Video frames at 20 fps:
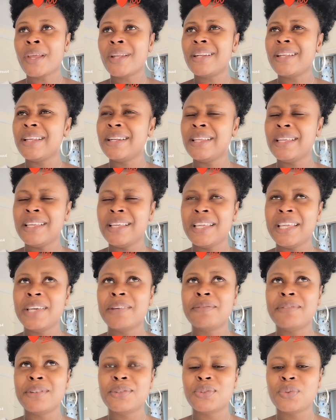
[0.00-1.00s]
then He
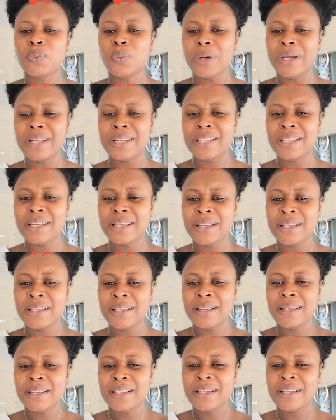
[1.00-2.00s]
gave this word.
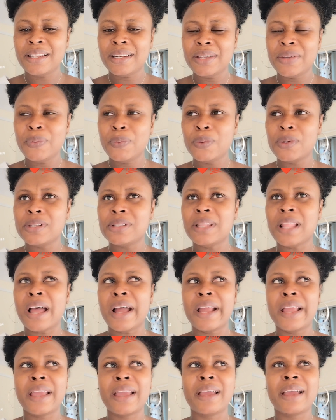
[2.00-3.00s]
Then He was
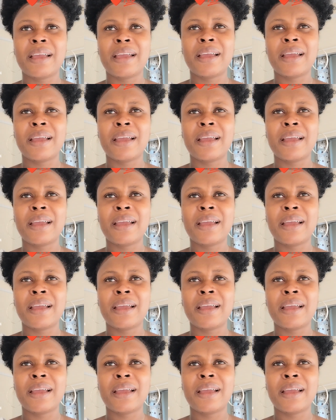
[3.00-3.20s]
like,